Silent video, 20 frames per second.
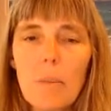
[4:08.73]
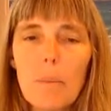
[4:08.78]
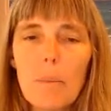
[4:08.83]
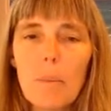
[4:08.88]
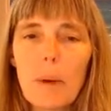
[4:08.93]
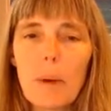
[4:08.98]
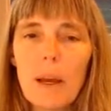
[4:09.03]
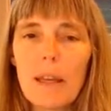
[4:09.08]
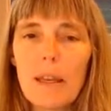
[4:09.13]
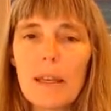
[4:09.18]

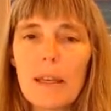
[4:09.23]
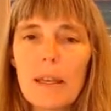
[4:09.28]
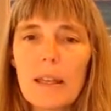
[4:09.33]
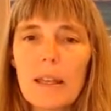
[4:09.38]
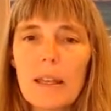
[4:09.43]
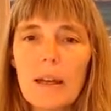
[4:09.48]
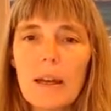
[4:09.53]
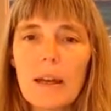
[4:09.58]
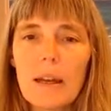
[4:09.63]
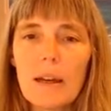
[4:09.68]
But
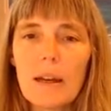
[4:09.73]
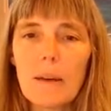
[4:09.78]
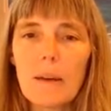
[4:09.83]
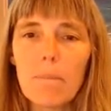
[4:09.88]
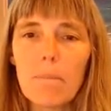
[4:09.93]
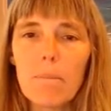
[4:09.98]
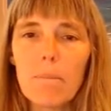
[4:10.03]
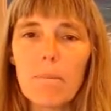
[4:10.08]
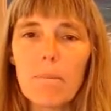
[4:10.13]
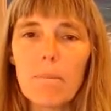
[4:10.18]

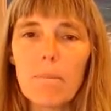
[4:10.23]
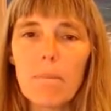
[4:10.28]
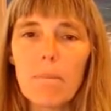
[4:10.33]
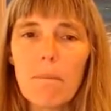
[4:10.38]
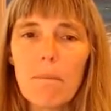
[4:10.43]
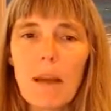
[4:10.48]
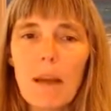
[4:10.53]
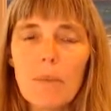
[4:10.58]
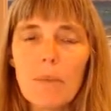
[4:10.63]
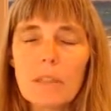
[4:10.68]
um,
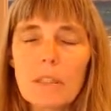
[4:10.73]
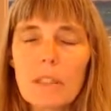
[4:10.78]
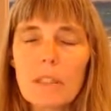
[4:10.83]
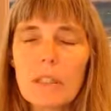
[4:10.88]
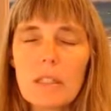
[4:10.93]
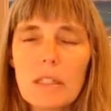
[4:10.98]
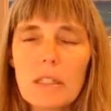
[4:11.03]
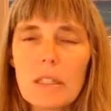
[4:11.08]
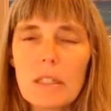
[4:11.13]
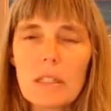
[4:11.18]
I was
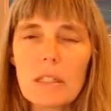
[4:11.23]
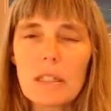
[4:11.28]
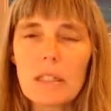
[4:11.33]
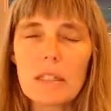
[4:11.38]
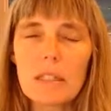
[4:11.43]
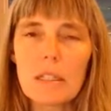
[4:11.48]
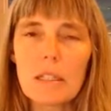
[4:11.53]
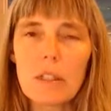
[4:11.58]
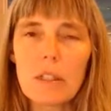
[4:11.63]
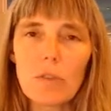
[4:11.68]
listening to
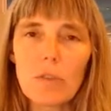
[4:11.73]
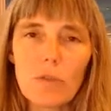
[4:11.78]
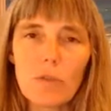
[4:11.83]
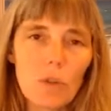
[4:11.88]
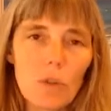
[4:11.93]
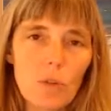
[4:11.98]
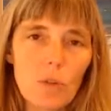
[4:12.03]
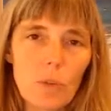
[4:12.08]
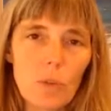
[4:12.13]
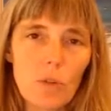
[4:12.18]
this
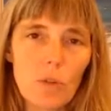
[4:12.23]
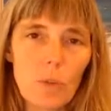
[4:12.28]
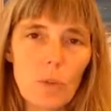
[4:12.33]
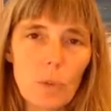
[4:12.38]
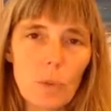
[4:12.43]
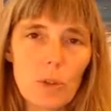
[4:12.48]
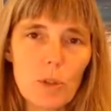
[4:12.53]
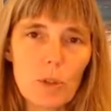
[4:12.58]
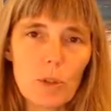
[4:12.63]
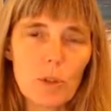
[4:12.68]
interview of a
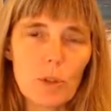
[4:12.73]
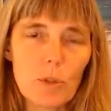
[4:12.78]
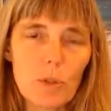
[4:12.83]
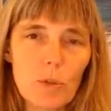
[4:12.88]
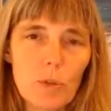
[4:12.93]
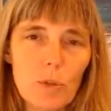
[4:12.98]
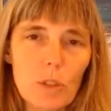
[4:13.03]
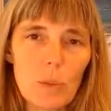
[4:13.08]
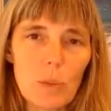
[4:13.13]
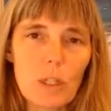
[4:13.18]
person who
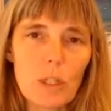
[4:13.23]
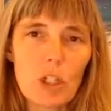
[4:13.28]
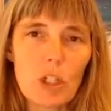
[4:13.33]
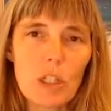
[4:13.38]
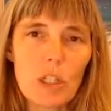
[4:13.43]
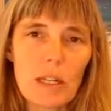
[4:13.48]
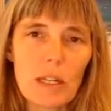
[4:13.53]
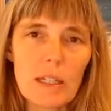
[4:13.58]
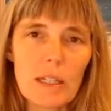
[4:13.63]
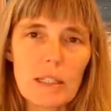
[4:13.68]

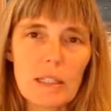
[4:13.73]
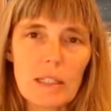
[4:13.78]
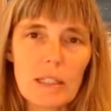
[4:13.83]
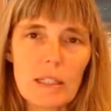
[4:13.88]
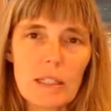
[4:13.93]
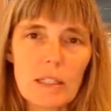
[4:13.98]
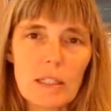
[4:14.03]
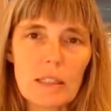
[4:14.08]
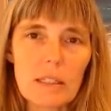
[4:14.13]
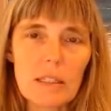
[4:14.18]

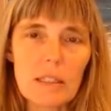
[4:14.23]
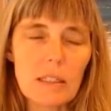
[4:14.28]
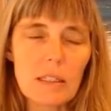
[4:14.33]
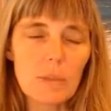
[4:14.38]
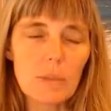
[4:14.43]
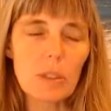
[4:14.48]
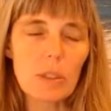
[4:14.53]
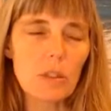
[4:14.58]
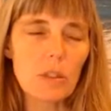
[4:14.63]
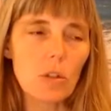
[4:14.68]
specializes, he
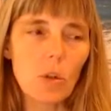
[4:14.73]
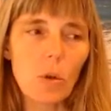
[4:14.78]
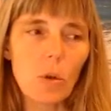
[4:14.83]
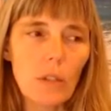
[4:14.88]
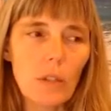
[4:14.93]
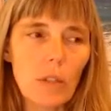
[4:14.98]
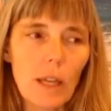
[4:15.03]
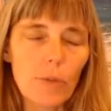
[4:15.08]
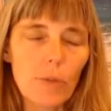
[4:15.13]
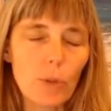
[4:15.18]
spends his whole
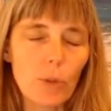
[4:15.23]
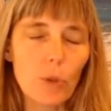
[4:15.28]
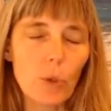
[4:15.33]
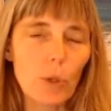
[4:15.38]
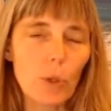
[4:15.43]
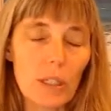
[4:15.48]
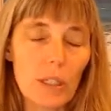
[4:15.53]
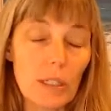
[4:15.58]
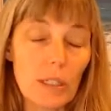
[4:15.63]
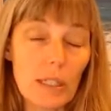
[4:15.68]
life
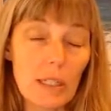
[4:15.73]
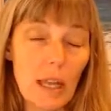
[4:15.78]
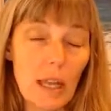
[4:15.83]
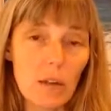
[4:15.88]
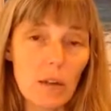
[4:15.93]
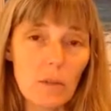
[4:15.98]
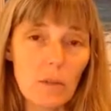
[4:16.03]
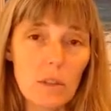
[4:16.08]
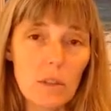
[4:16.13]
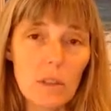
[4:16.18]
recording
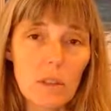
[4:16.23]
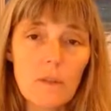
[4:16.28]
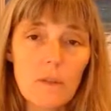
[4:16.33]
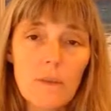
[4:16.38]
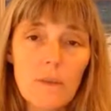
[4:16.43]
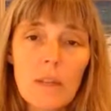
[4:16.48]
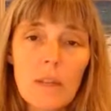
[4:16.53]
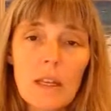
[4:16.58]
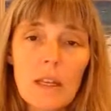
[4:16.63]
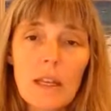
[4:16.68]
sounds.
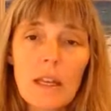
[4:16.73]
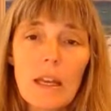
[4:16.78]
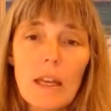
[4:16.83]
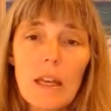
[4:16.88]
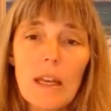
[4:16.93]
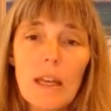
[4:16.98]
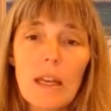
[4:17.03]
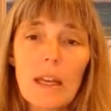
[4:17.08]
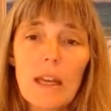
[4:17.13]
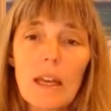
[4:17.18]

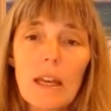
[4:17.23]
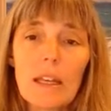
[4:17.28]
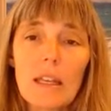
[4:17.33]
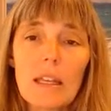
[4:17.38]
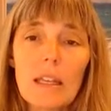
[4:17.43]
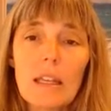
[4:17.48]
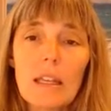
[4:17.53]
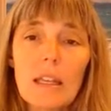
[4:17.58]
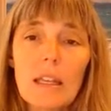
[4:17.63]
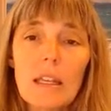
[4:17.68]
And
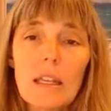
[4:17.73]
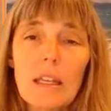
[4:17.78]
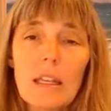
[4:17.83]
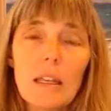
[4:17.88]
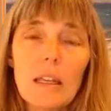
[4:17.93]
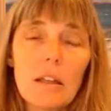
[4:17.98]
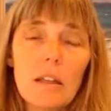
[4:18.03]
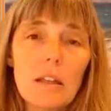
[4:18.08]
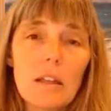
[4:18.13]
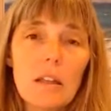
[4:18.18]

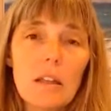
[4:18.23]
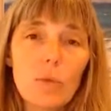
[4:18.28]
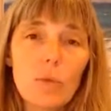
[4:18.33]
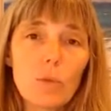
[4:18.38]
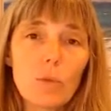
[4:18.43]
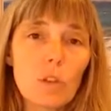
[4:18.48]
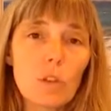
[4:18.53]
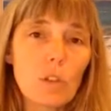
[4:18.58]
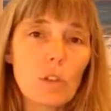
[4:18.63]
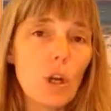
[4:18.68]
he it
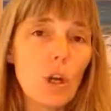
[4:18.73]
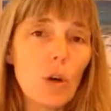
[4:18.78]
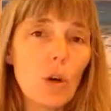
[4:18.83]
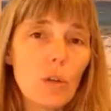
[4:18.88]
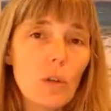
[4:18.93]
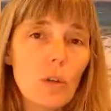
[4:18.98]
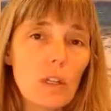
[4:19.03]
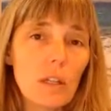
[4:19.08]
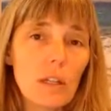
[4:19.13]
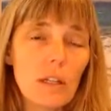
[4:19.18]
was
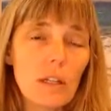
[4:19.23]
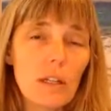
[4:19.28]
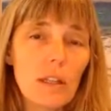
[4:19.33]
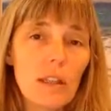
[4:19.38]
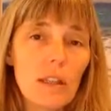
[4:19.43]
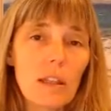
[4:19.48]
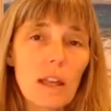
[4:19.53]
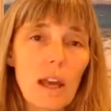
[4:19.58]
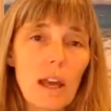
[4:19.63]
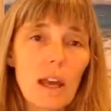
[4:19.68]
noted
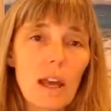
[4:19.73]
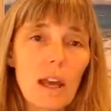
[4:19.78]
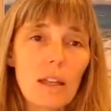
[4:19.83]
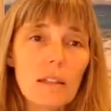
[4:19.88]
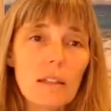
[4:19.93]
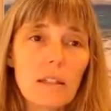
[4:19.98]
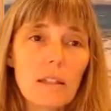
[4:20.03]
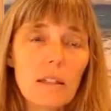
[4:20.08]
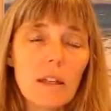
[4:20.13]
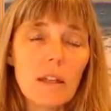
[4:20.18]
that
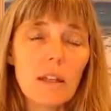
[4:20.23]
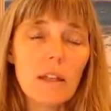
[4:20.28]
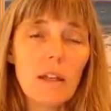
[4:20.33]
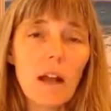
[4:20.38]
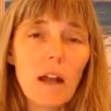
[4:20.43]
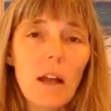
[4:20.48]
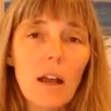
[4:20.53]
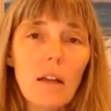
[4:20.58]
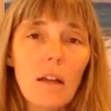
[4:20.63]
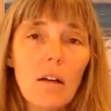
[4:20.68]

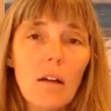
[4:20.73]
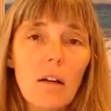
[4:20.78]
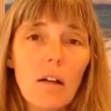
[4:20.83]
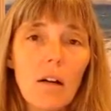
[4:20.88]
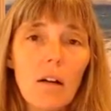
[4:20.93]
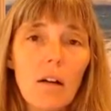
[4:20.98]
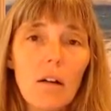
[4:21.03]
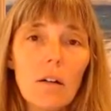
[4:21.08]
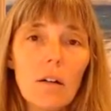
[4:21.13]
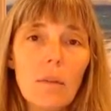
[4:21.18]
not
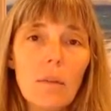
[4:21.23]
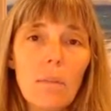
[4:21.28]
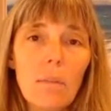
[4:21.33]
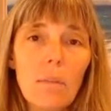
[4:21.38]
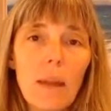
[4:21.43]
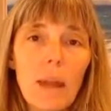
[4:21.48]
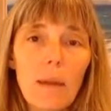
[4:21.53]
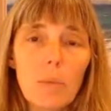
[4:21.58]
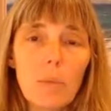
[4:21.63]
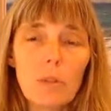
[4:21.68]
all
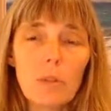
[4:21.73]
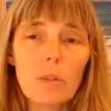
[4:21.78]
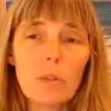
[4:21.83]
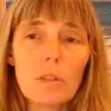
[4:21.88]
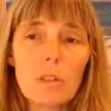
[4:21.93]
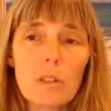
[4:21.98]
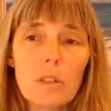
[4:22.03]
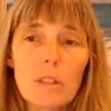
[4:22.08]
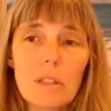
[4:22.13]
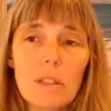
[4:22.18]

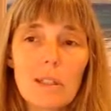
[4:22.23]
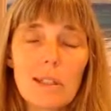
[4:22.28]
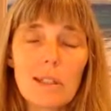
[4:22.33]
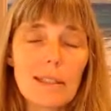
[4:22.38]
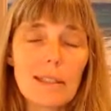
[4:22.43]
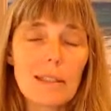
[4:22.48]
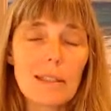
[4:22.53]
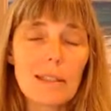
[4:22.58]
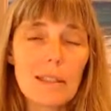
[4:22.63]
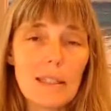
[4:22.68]
mammals can
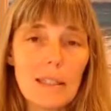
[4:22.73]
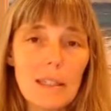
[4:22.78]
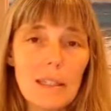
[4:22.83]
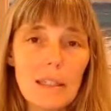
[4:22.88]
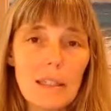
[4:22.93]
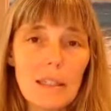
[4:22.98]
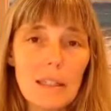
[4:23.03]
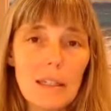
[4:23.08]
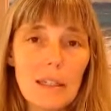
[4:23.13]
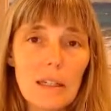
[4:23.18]

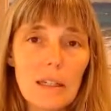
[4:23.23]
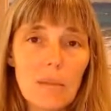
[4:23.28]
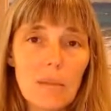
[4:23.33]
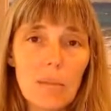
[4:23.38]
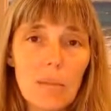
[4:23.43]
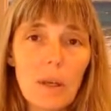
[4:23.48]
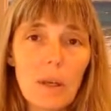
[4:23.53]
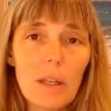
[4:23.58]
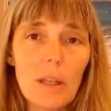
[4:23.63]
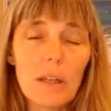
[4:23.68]
see,
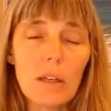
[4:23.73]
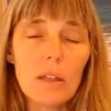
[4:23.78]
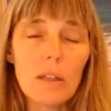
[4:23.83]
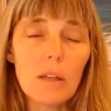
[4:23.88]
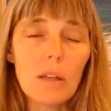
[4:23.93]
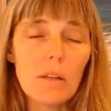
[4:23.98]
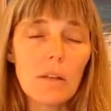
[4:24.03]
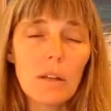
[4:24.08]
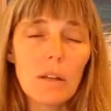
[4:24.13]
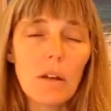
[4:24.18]
but
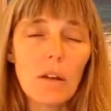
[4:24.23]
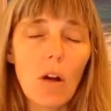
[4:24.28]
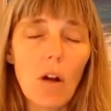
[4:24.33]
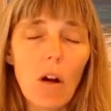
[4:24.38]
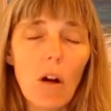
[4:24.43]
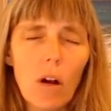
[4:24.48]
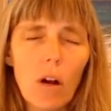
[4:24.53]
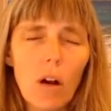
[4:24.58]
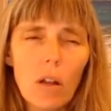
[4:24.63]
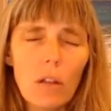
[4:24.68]
nearly
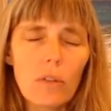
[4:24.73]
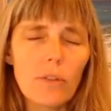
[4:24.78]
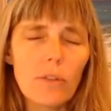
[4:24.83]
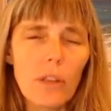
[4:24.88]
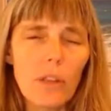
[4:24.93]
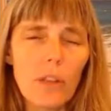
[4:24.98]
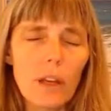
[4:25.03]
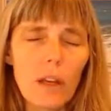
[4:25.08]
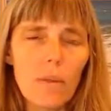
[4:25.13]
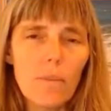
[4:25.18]
all of
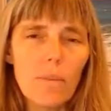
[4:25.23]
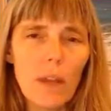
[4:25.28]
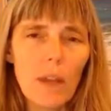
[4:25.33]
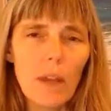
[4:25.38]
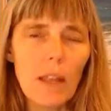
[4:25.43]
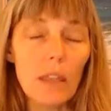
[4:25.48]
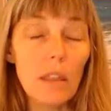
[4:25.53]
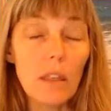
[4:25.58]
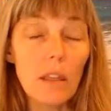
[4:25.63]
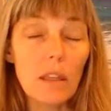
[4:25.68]
them, I
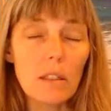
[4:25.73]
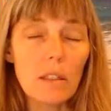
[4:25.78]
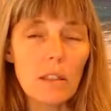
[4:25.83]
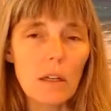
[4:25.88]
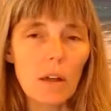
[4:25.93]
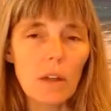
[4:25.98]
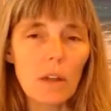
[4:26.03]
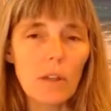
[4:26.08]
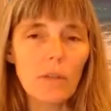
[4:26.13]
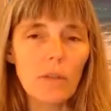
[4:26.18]
think he said
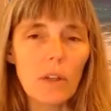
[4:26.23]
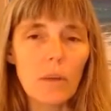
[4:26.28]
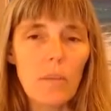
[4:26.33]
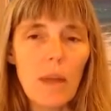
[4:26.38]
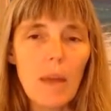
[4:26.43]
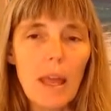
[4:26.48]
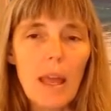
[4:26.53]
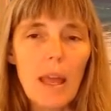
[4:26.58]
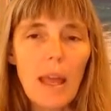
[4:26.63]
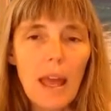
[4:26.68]
all of them,
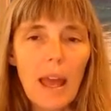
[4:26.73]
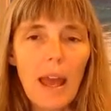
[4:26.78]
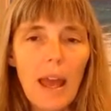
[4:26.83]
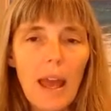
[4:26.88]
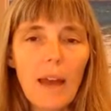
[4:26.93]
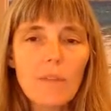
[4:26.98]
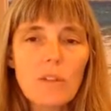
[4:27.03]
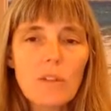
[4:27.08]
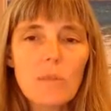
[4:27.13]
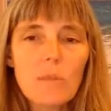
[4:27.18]

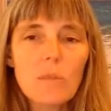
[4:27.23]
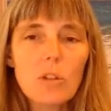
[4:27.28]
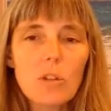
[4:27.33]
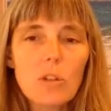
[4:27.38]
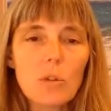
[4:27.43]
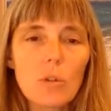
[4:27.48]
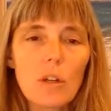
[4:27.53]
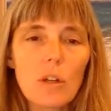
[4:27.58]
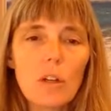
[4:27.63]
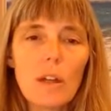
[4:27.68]
have some
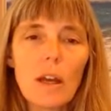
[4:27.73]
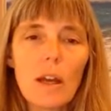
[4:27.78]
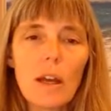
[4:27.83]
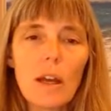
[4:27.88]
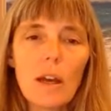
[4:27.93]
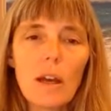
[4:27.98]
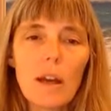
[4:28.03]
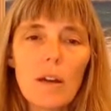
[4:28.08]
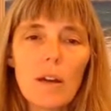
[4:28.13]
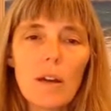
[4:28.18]
sort
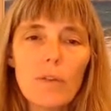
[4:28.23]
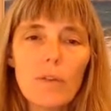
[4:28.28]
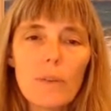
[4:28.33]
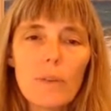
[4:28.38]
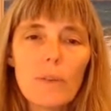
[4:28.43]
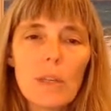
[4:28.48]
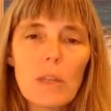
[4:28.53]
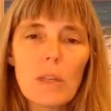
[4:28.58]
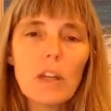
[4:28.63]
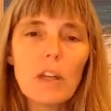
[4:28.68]
of
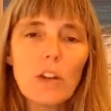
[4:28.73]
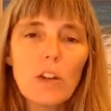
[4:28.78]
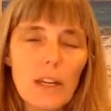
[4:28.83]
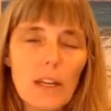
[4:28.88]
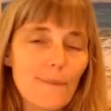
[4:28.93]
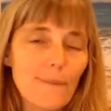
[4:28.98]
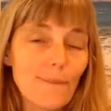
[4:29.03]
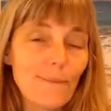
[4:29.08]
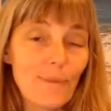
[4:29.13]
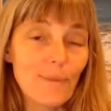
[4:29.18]

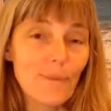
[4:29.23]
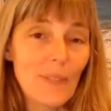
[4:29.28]
hearing